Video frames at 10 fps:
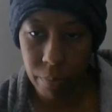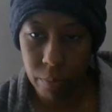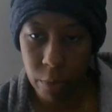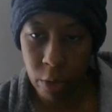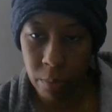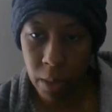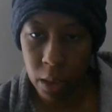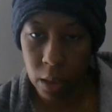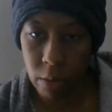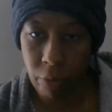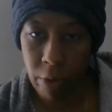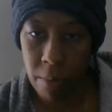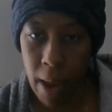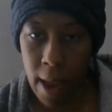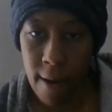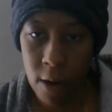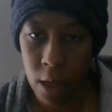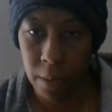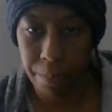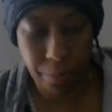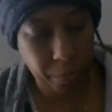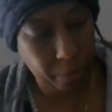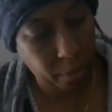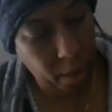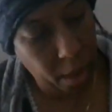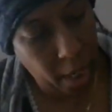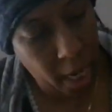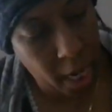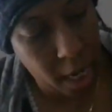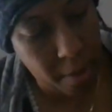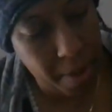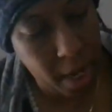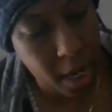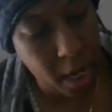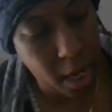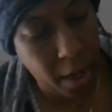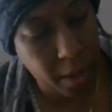Three months free payroll. ADP.